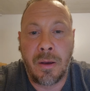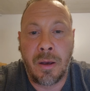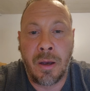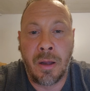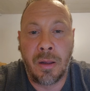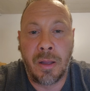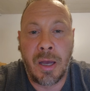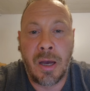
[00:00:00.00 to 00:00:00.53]

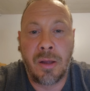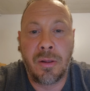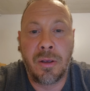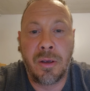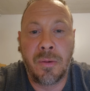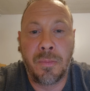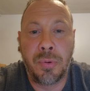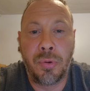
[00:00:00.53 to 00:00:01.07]
allow the
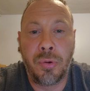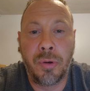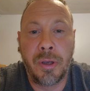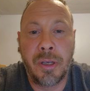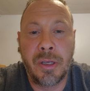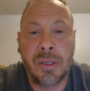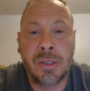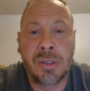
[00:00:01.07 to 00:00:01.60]

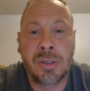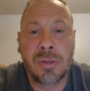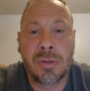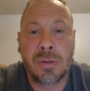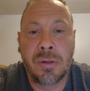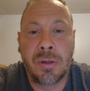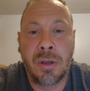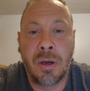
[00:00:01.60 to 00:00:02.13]
employees
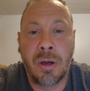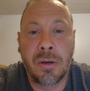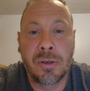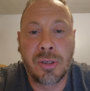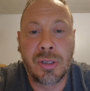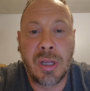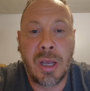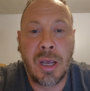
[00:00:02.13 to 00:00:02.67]
to
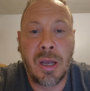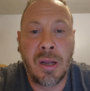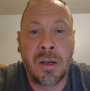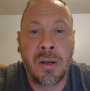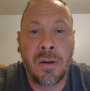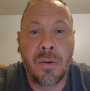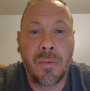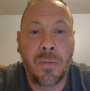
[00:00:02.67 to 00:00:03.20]

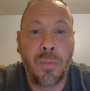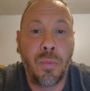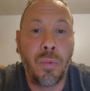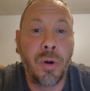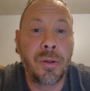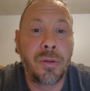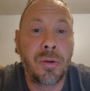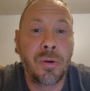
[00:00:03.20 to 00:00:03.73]
understand
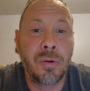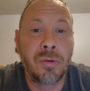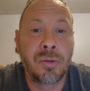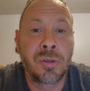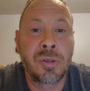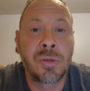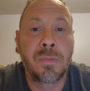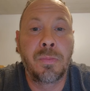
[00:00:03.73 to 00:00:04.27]
what
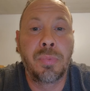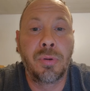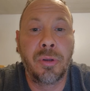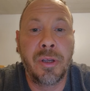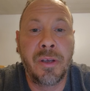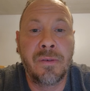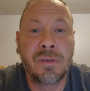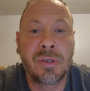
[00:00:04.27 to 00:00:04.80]
those
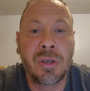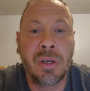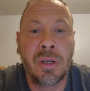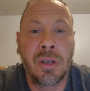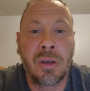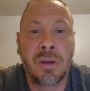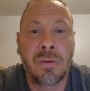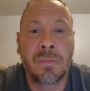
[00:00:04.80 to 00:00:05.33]
beliefs
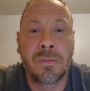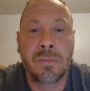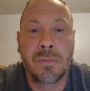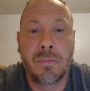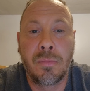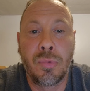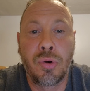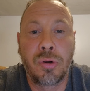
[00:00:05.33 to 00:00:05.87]
and
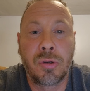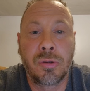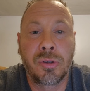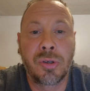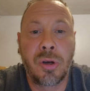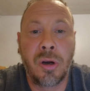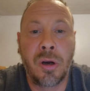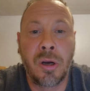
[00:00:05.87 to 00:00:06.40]

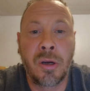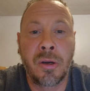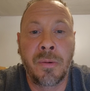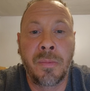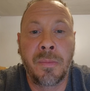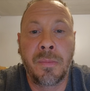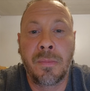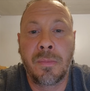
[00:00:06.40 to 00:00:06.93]
morals are
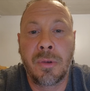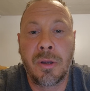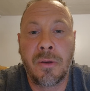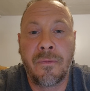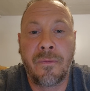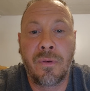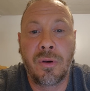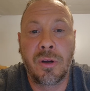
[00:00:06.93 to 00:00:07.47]

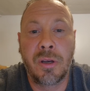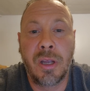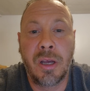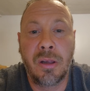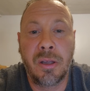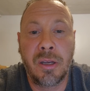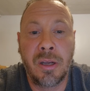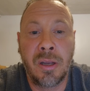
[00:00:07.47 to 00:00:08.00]
for a
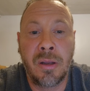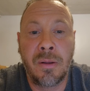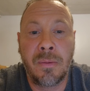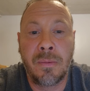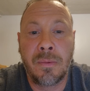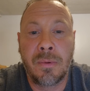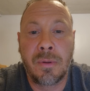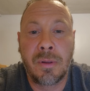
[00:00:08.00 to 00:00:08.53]
daily
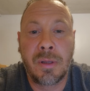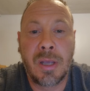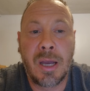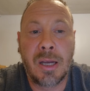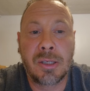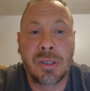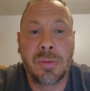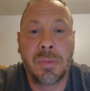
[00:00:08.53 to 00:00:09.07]

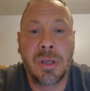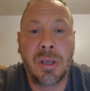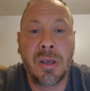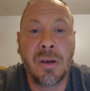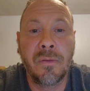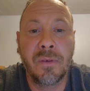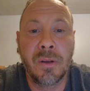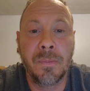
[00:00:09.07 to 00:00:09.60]
task to be
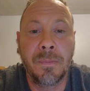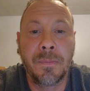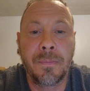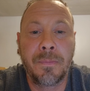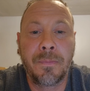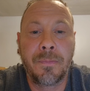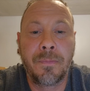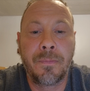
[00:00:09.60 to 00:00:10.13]
given.
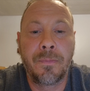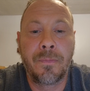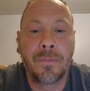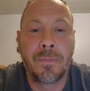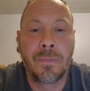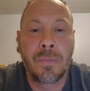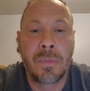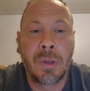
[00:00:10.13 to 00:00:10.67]

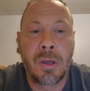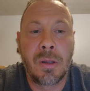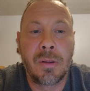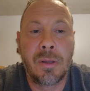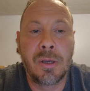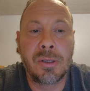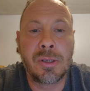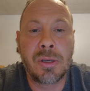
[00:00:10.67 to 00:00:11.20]

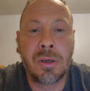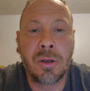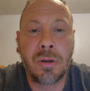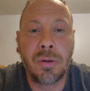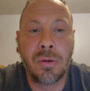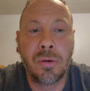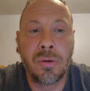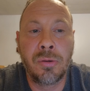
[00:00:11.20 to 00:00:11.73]
This
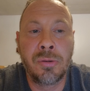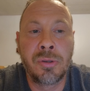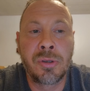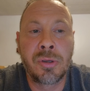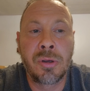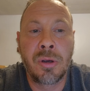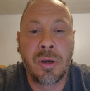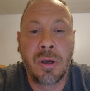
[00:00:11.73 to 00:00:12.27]
concludes
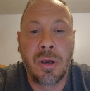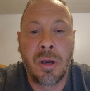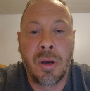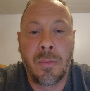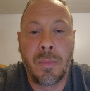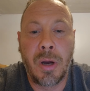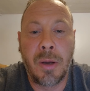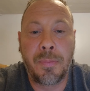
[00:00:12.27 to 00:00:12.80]

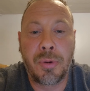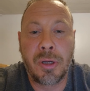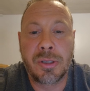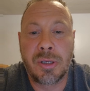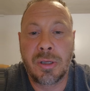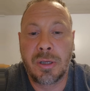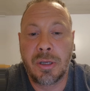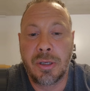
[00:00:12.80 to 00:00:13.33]
my
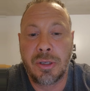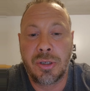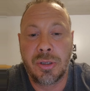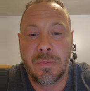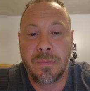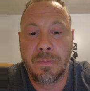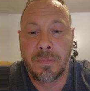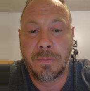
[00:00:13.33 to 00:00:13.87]

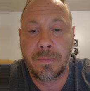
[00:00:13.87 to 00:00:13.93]
presentation.